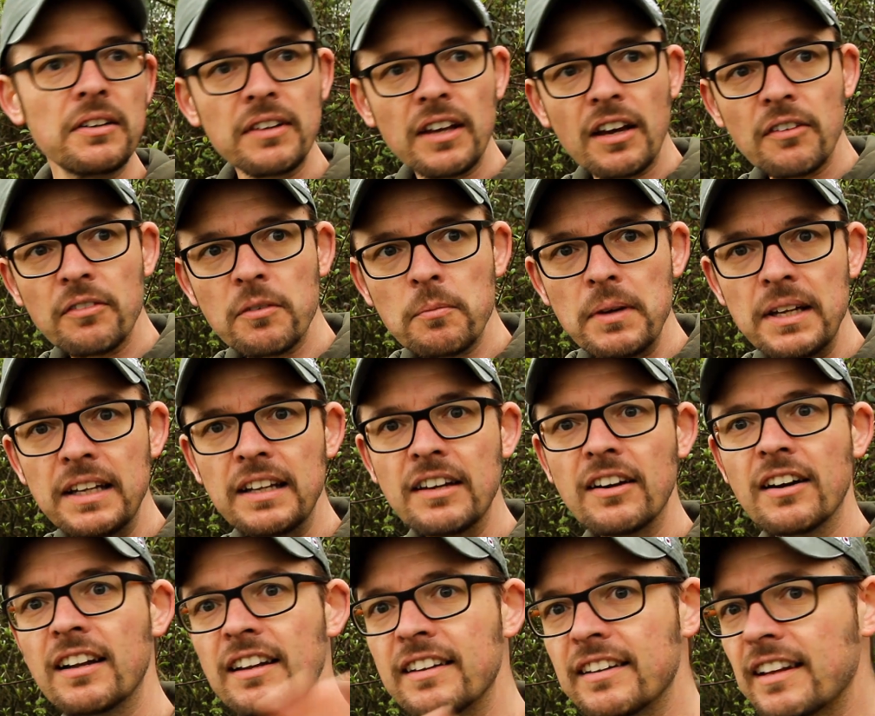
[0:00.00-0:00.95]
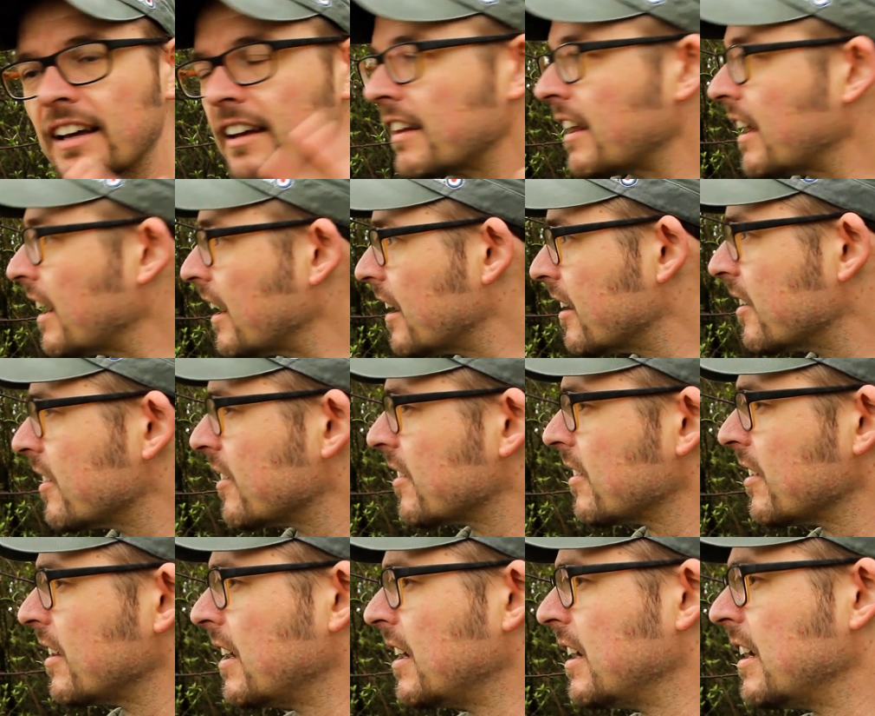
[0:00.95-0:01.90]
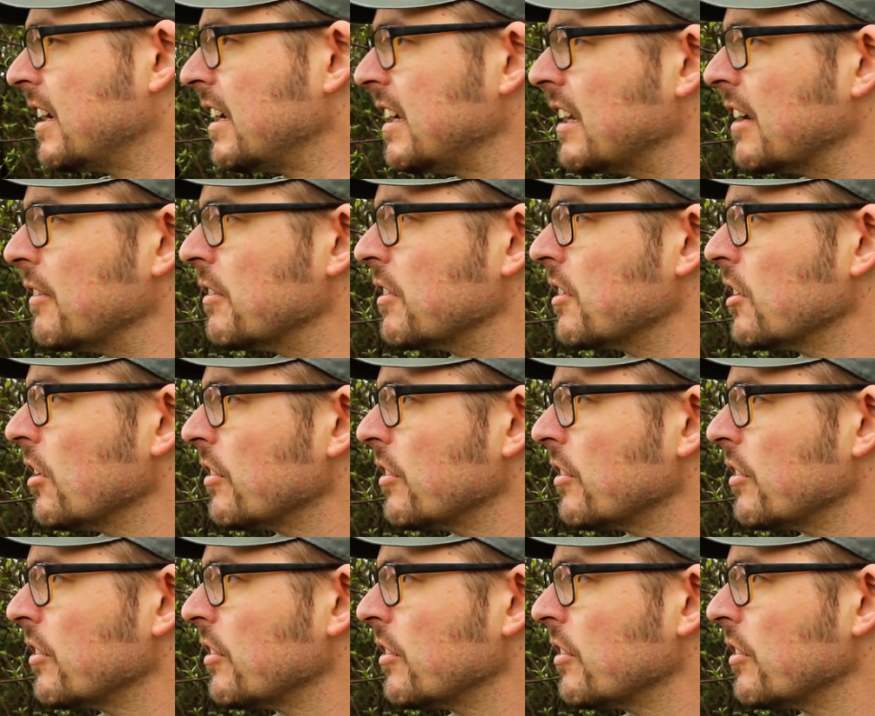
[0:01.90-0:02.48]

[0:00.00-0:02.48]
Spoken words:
the other mini island out there, and there's